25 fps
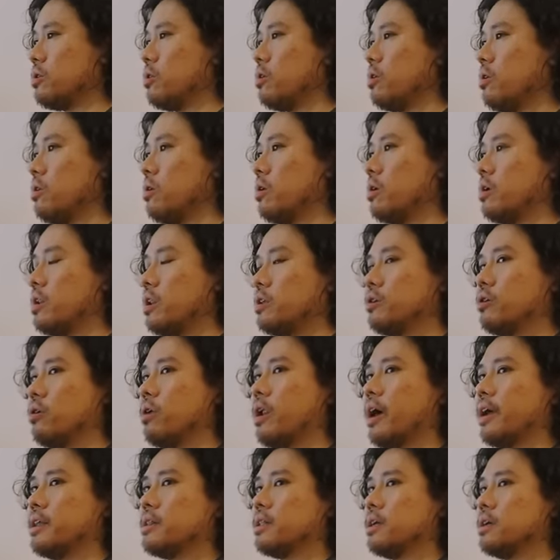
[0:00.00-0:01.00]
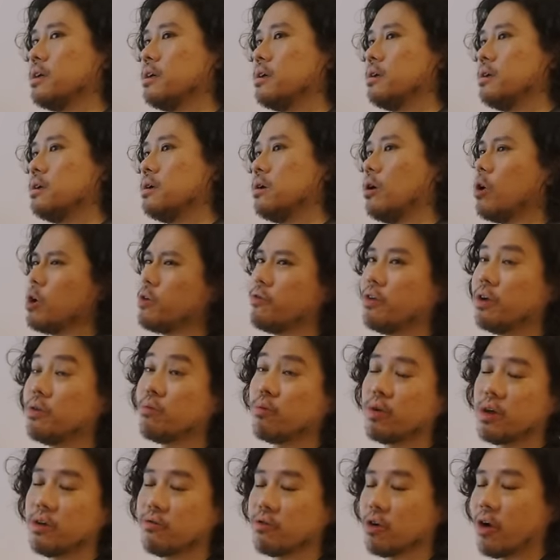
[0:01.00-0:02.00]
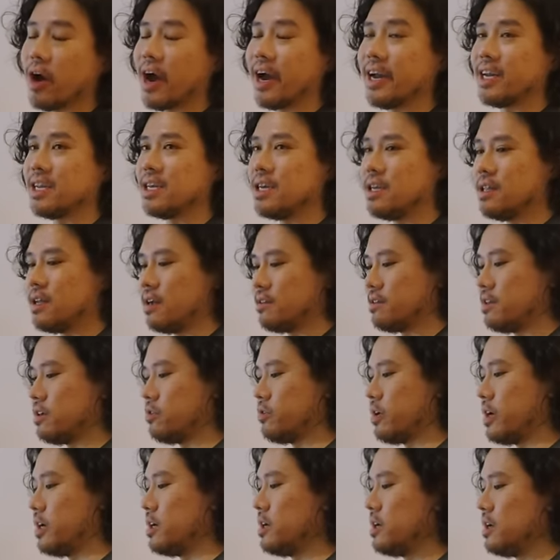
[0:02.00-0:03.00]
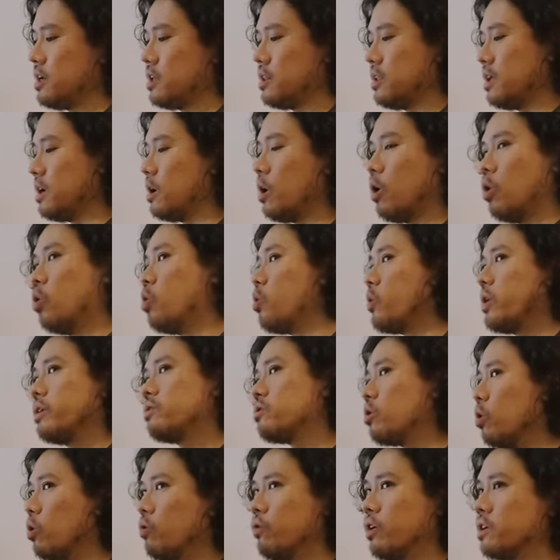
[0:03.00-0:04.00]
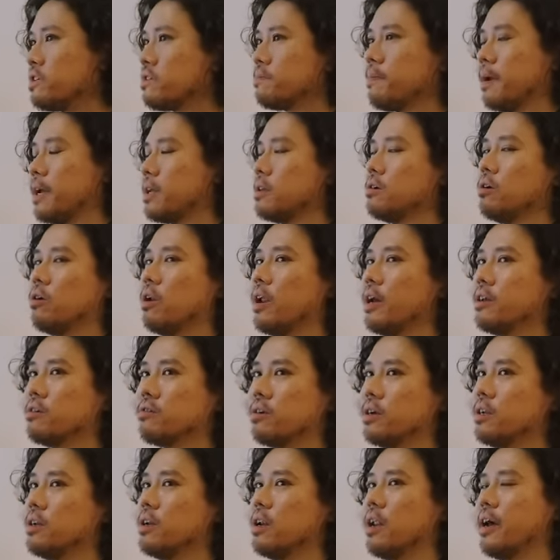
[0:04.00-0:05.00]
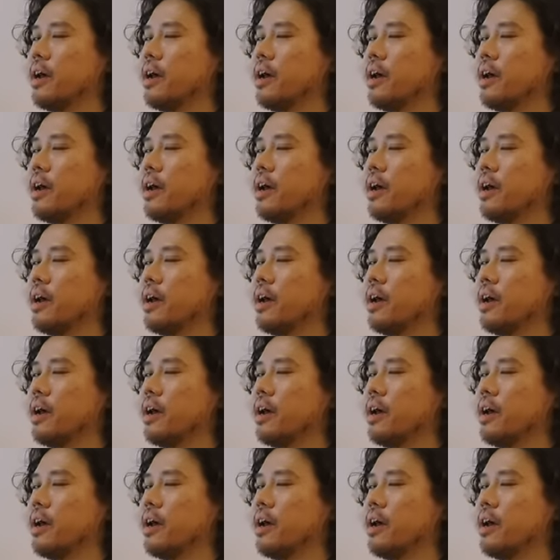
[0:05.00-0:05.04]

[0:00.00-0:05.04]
your, your lighting, or even if your ID does it right, they always overspec your lights on.